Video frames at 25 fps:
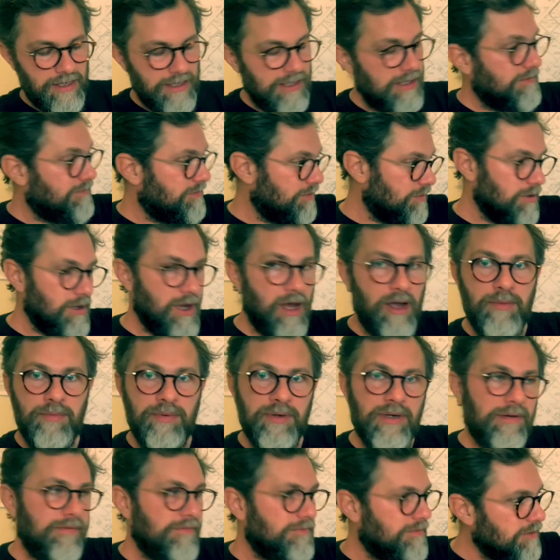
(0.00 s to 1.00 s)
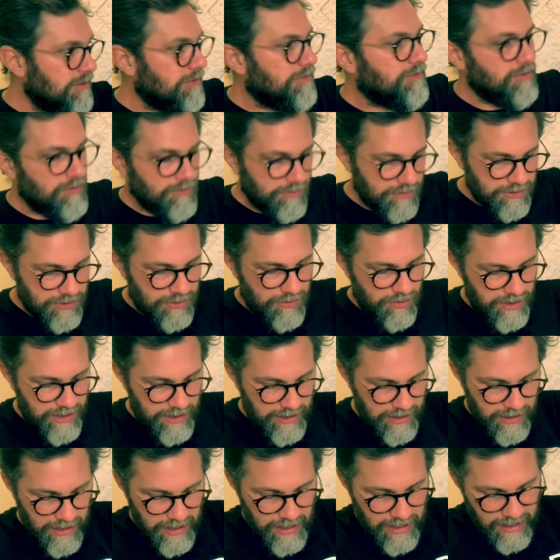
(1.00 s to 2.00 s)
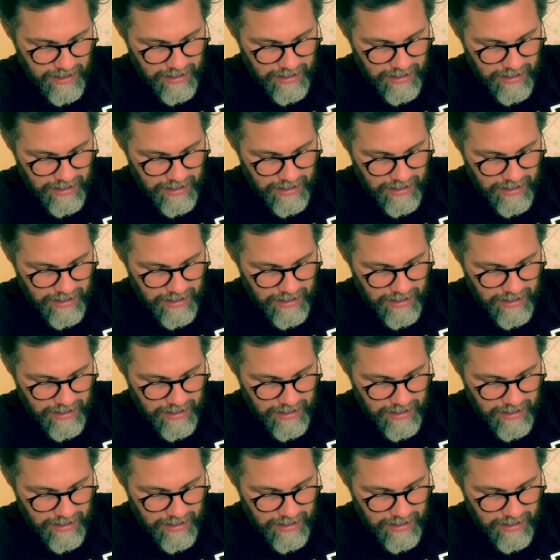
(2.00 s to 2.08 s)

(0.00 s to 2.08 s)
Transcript: If you want to open up, follow through on the screen,